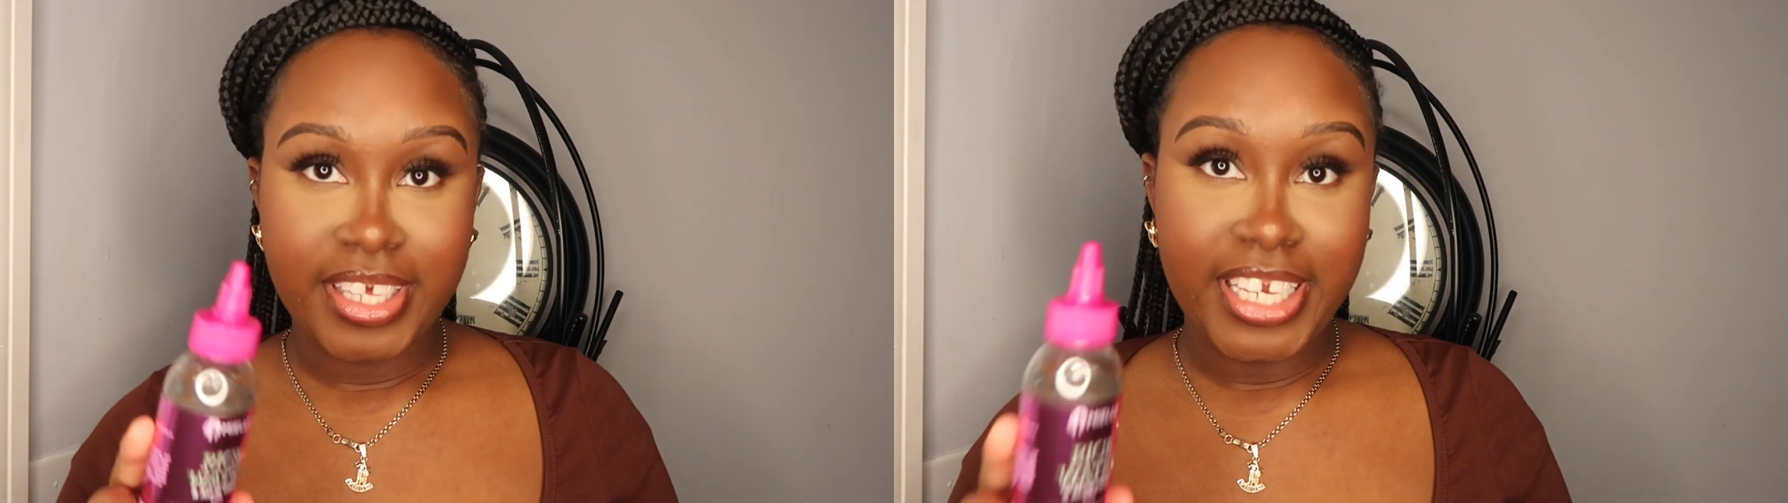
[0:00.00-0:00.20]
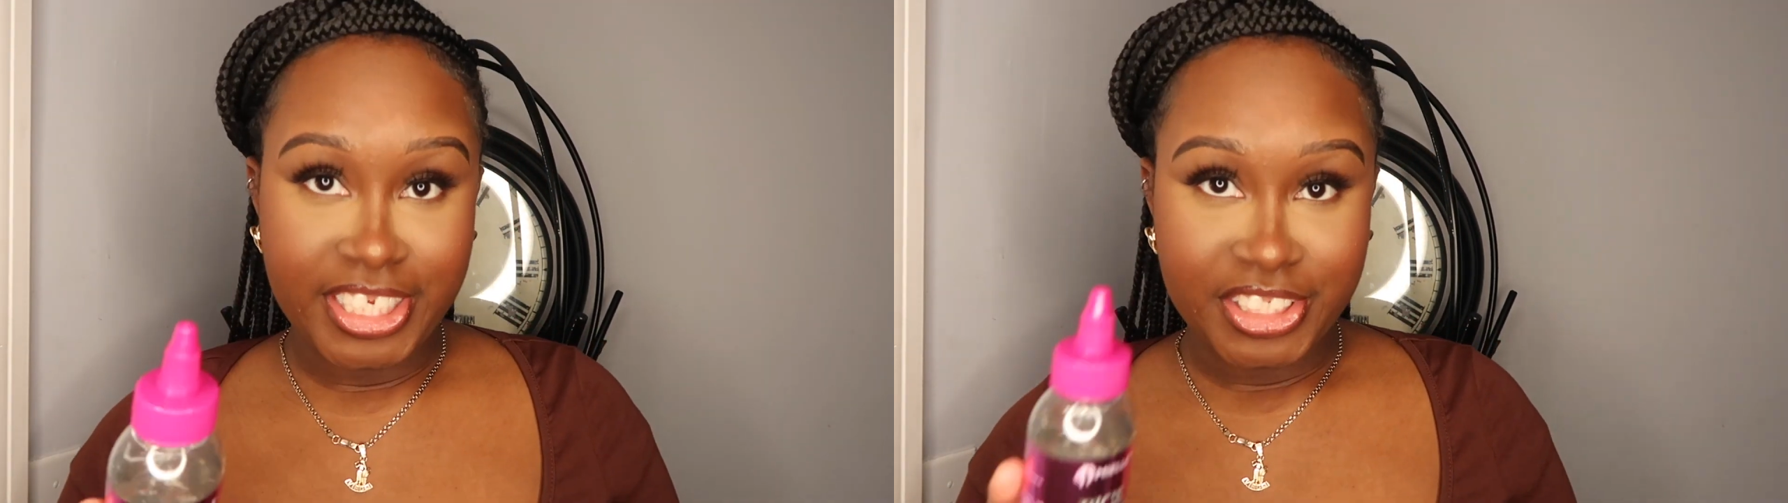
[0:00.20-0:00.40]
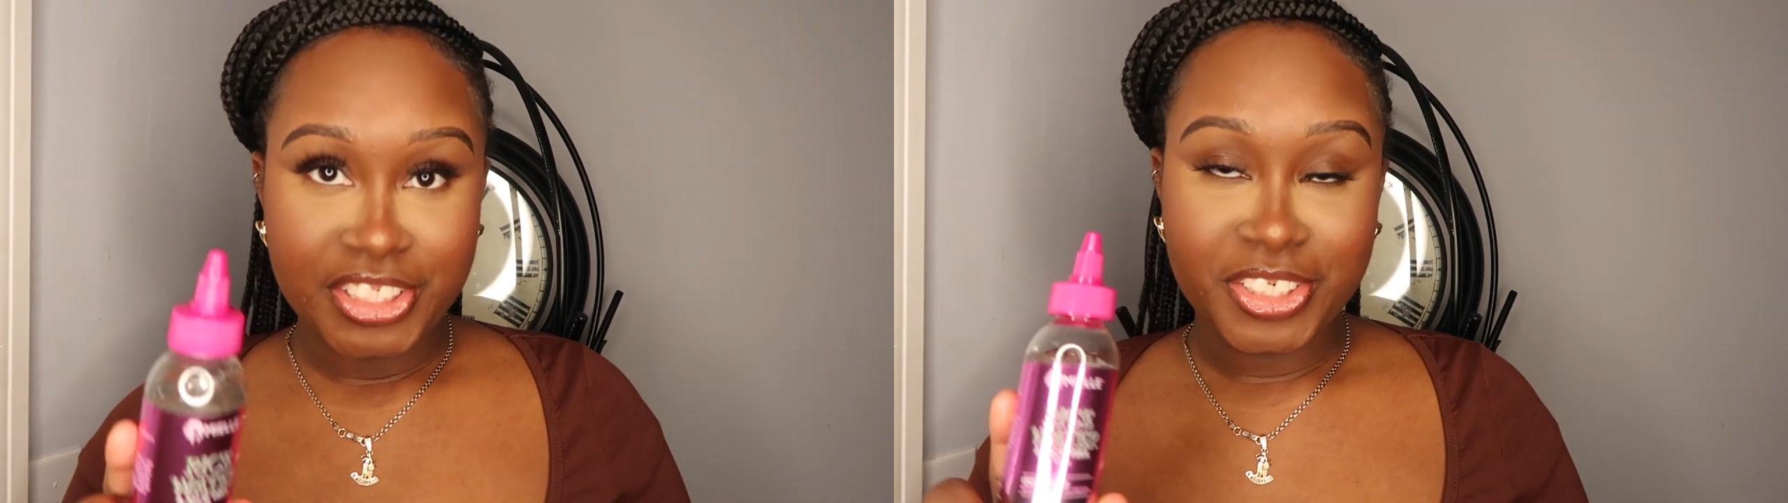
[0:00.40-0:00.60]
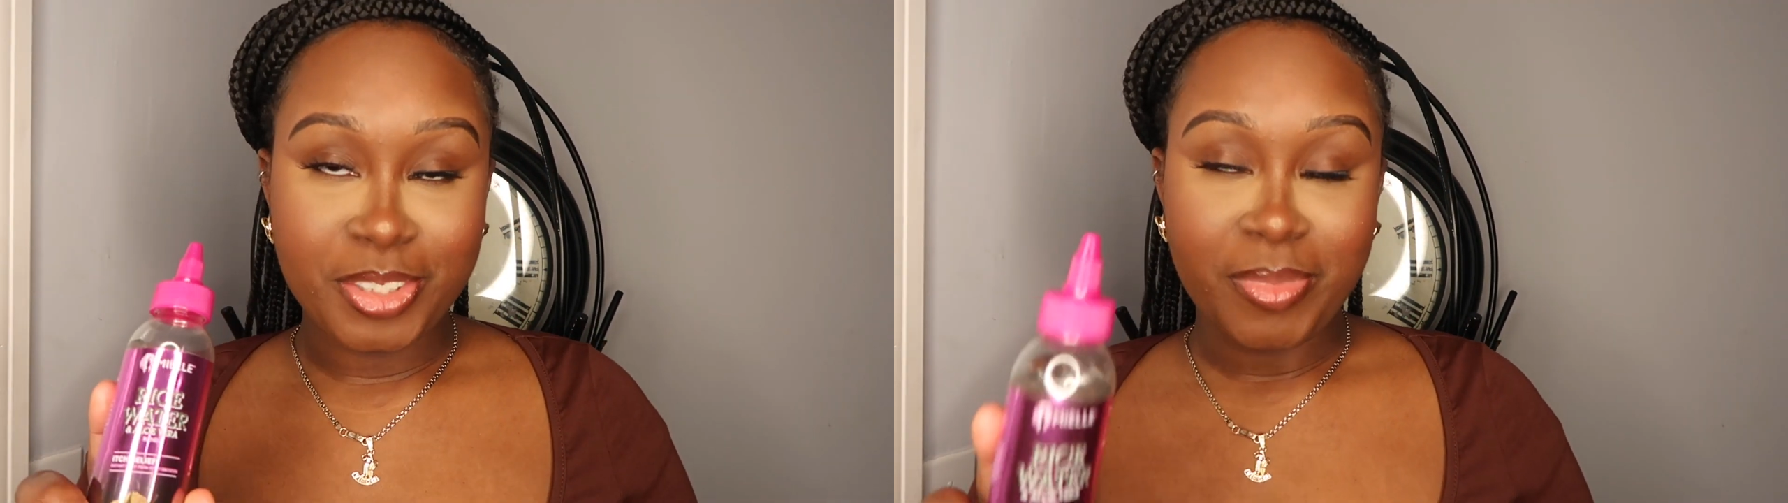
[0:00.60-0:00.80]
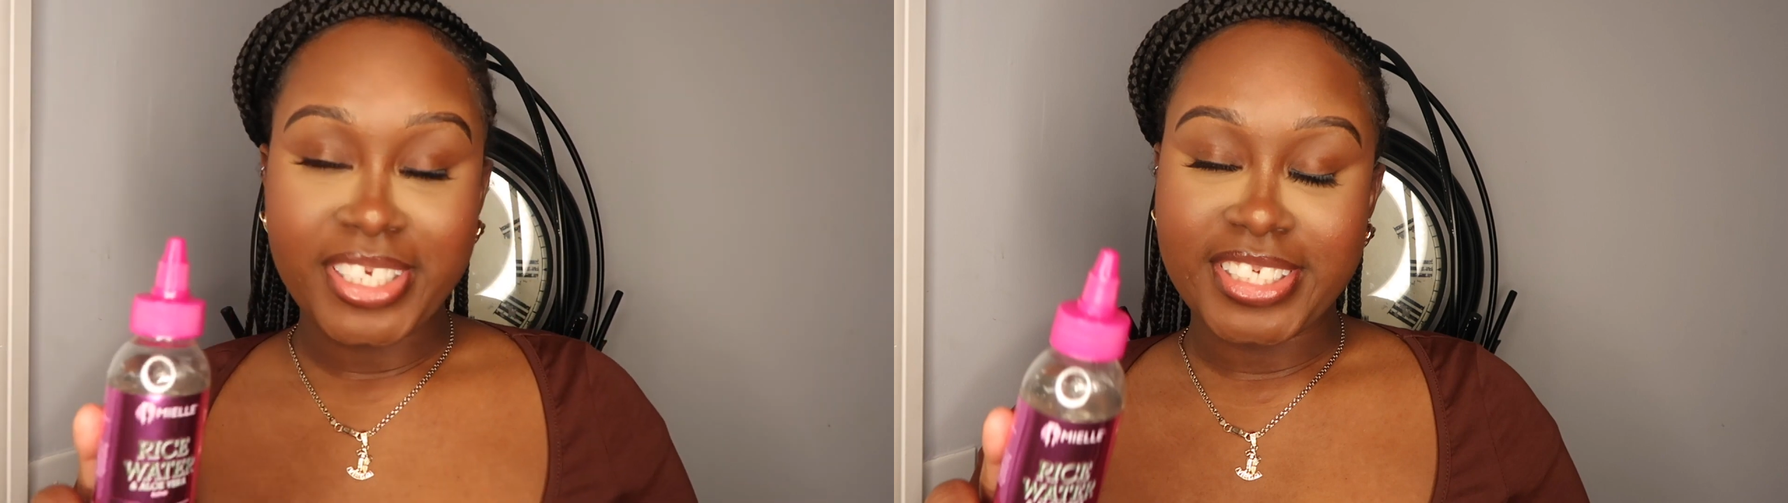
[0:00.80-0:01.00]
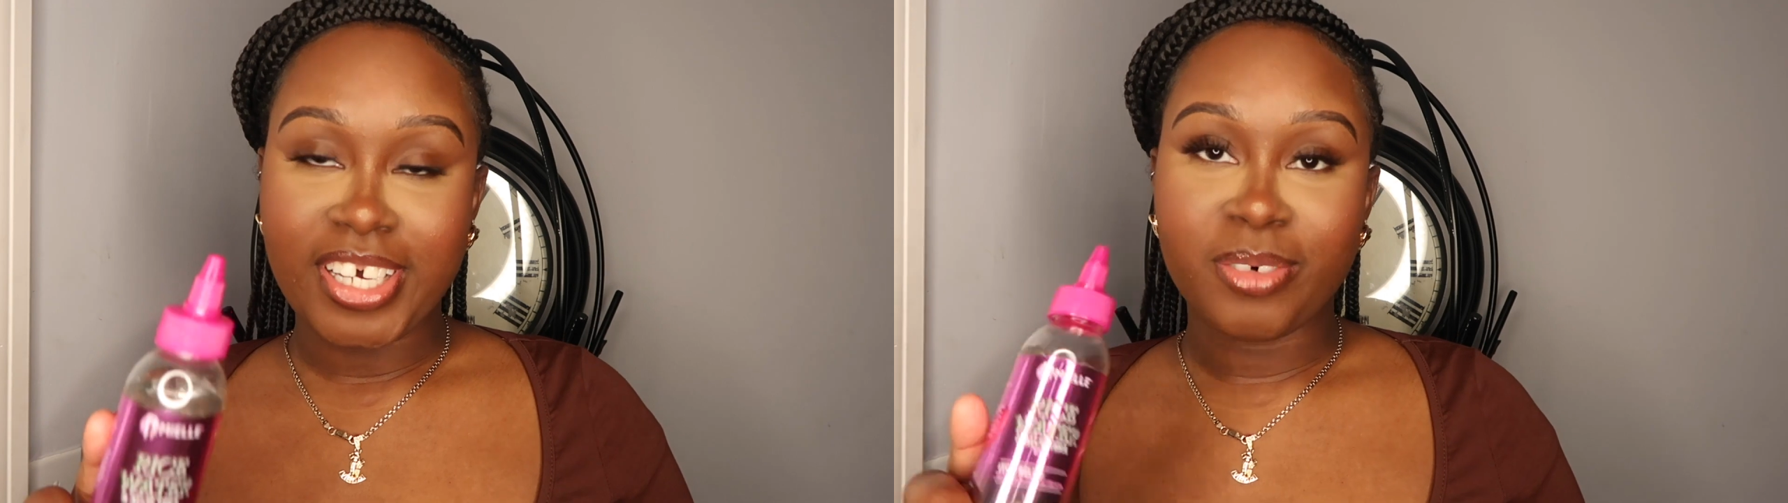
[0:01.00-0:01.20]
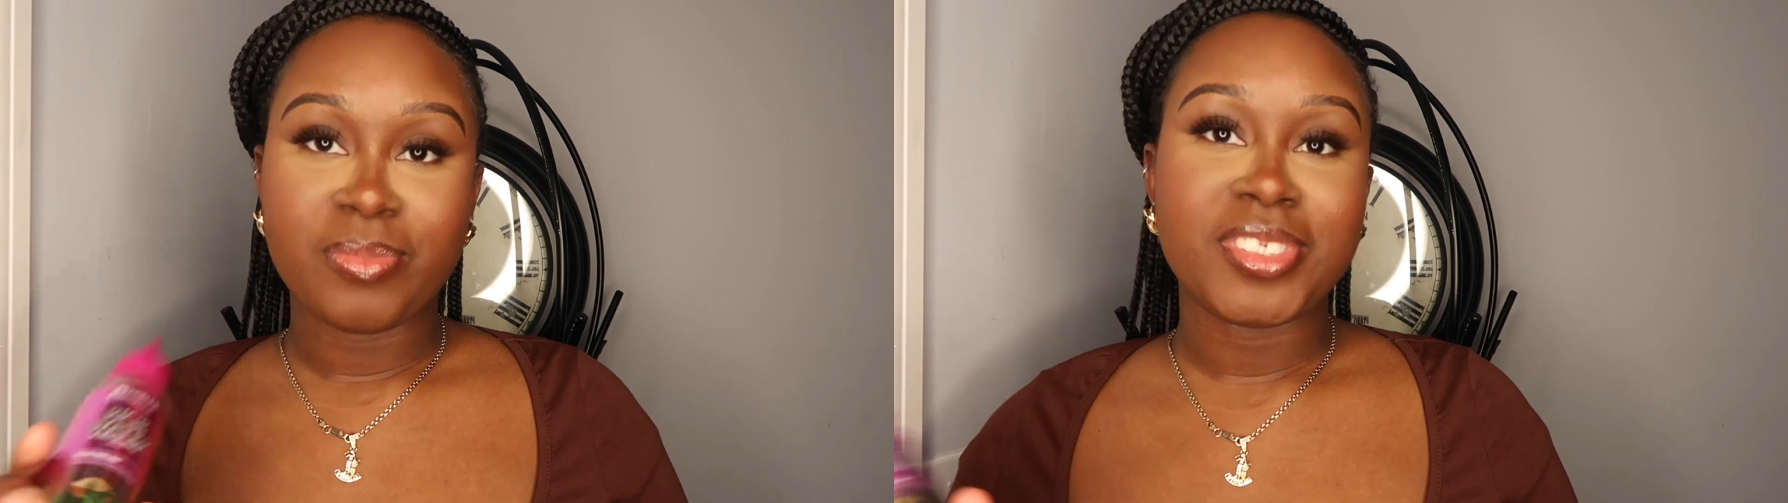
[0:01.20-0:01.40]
the itch on my scalp.